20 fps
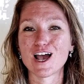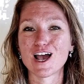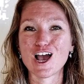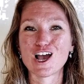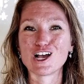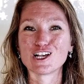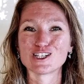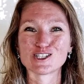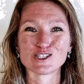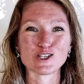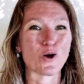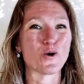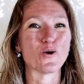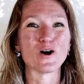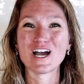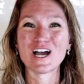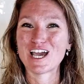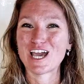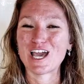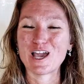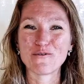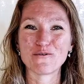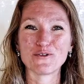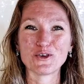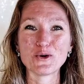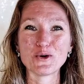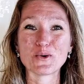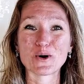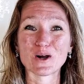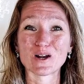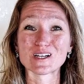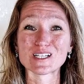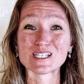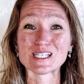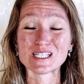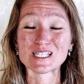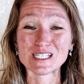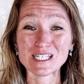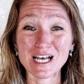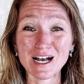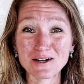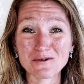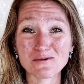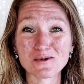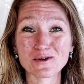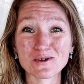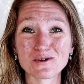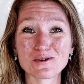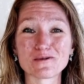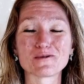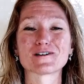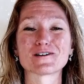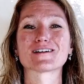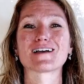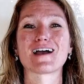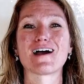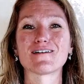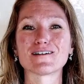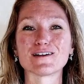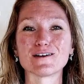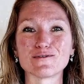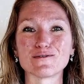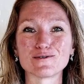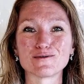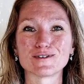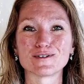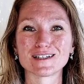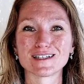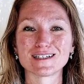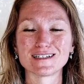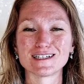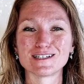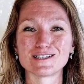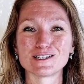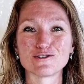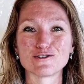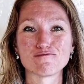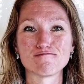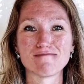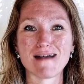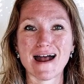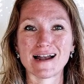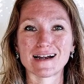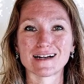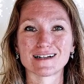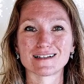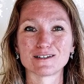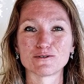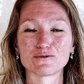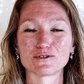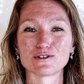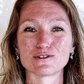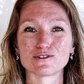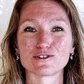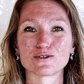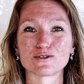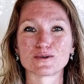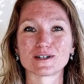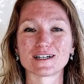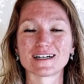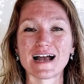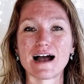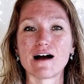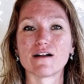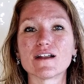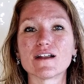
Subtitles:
So if you are stuck with your word count, if you really need to dramatically reduce your word count,